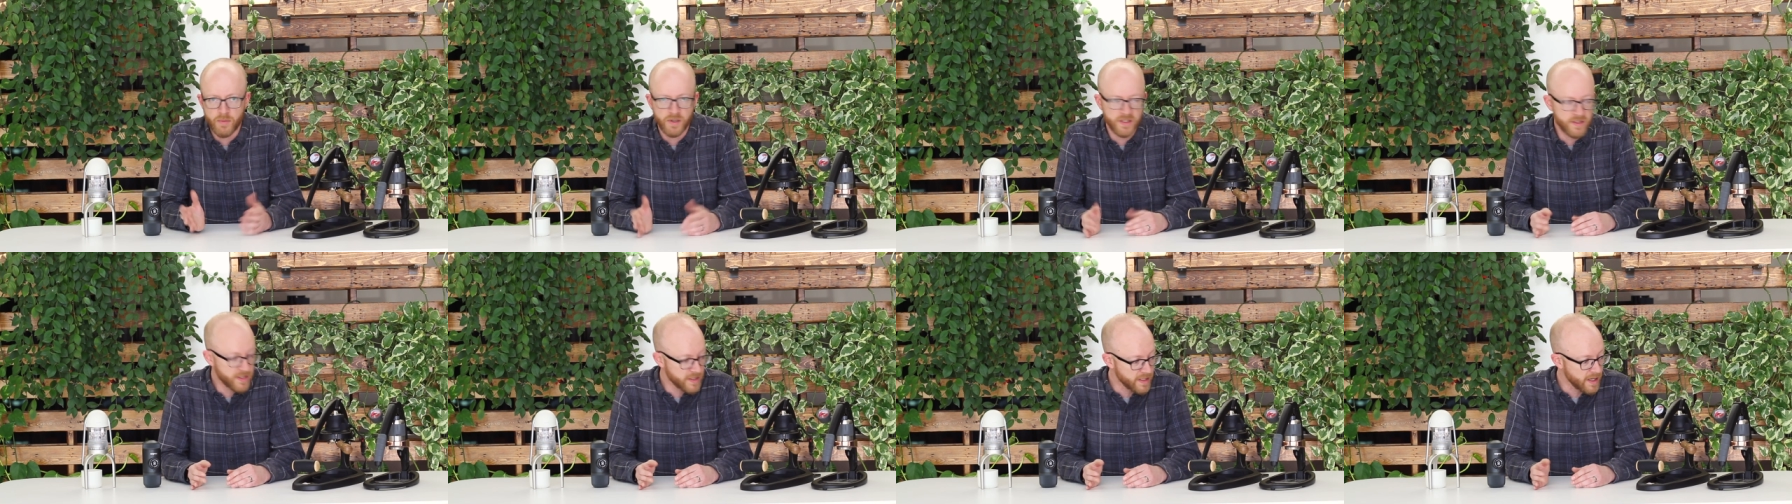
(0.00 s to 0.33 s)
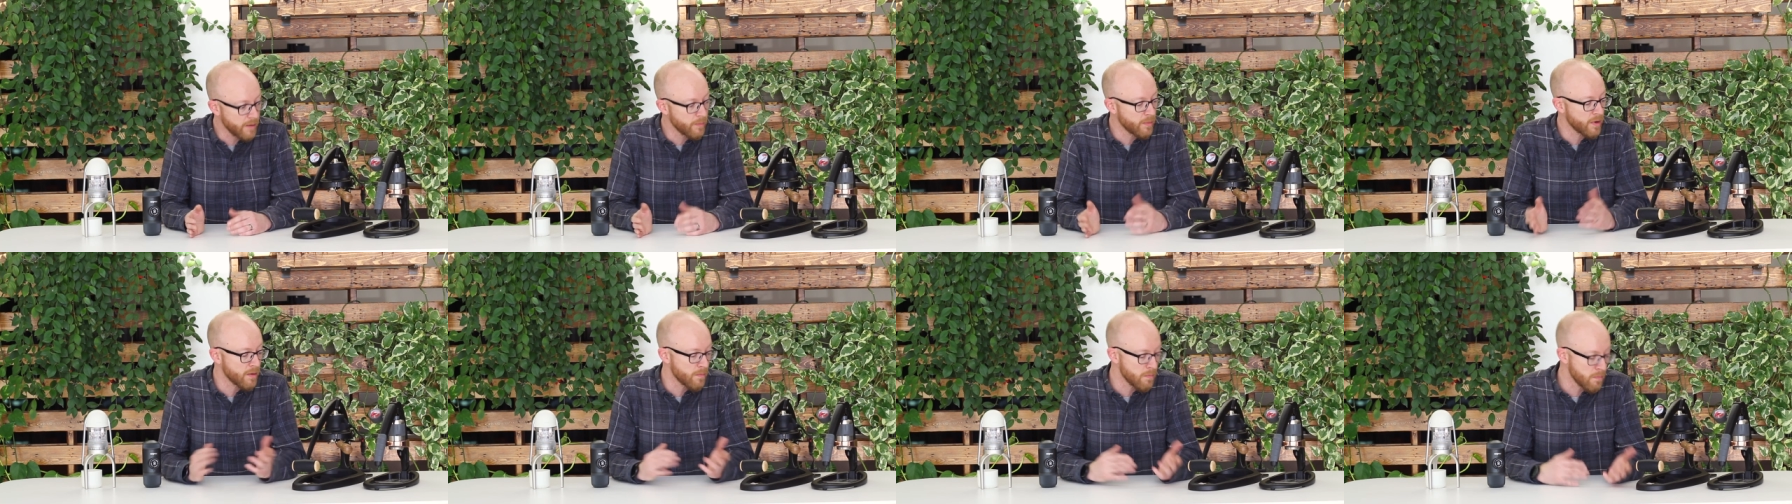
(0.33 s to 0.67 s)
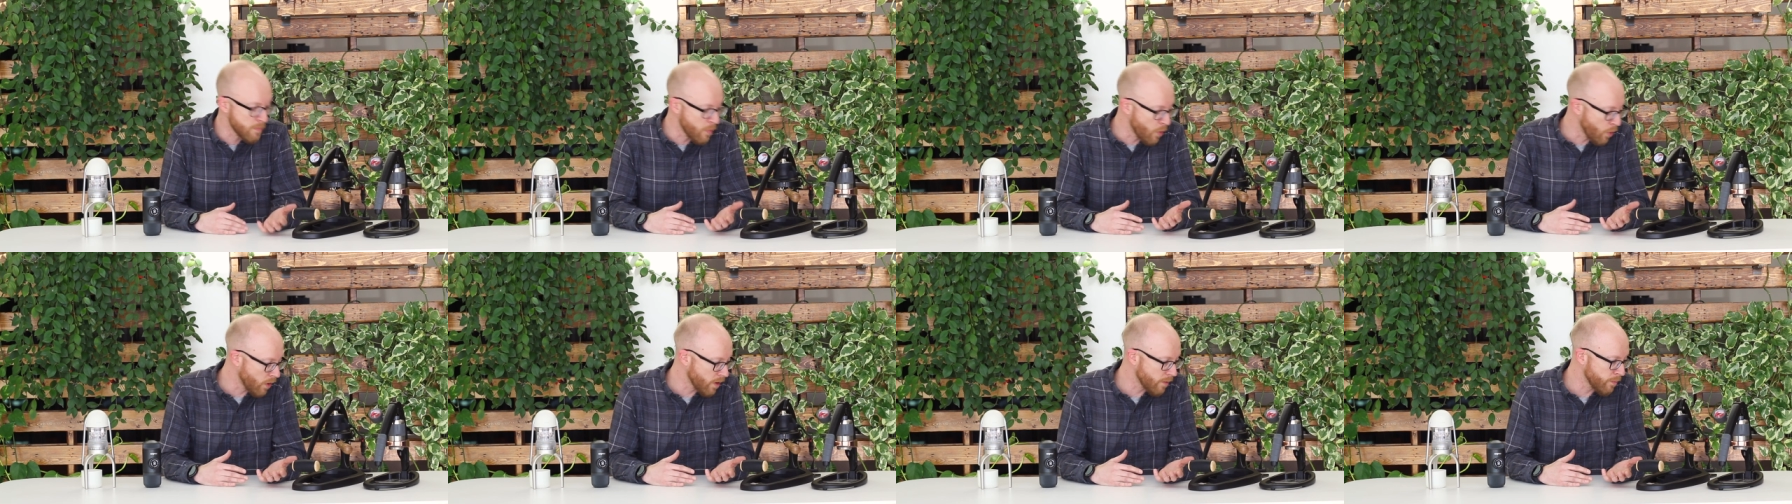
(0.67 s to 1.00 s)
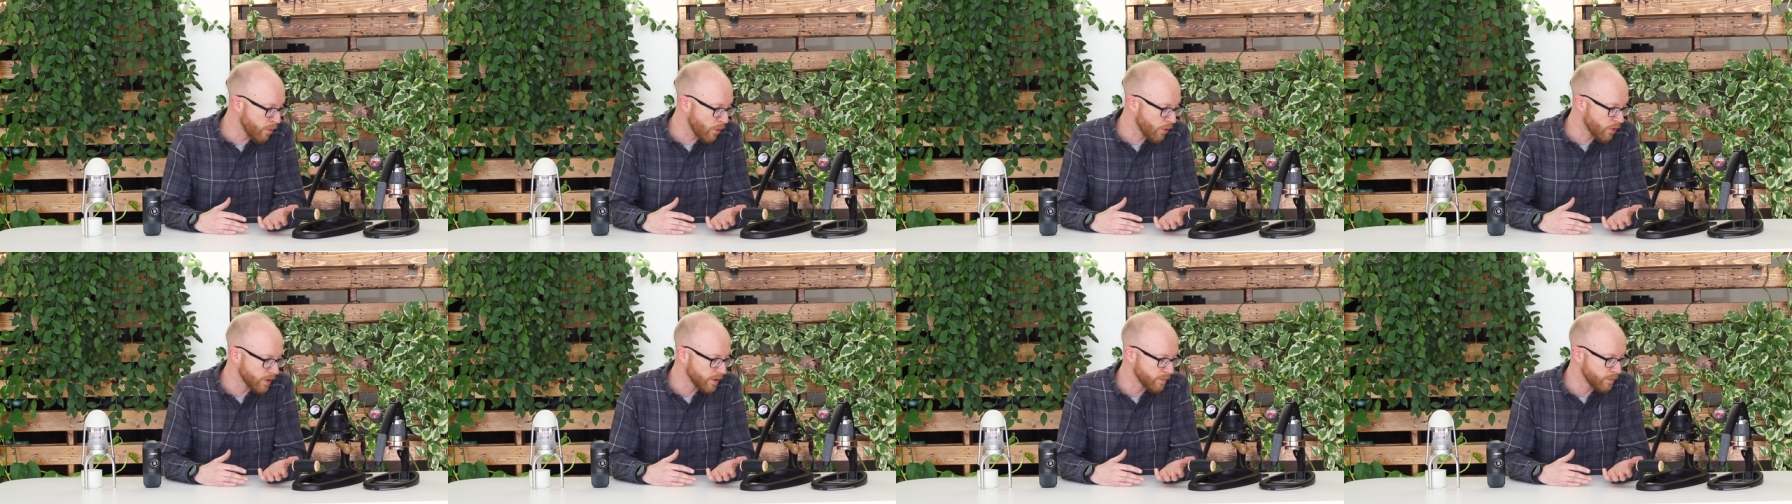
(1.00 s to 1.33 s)
but some are more
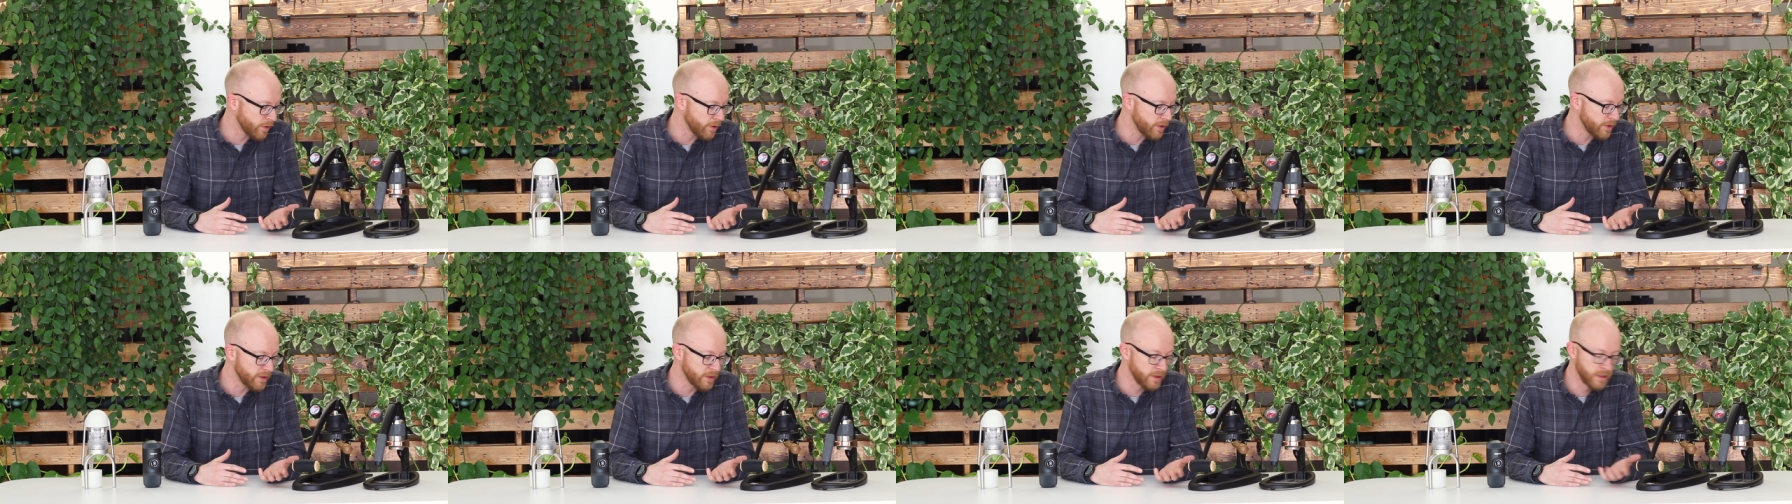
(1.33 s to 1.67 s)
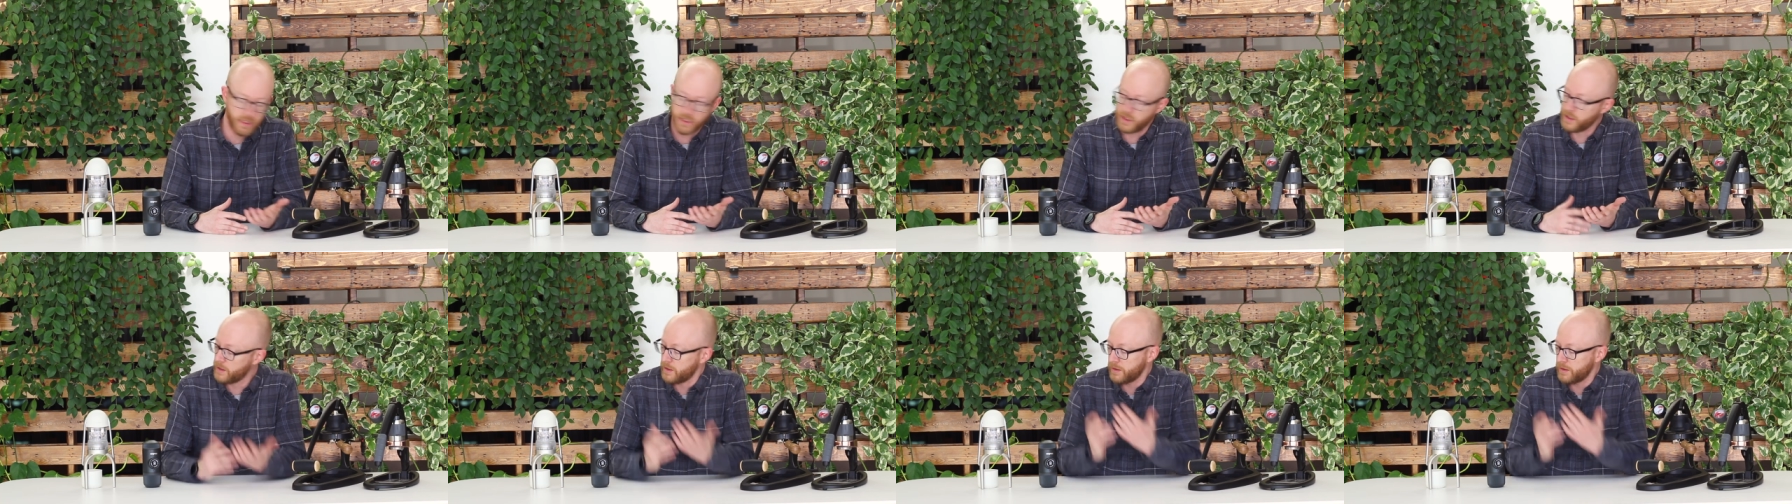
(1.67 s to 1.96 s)
portable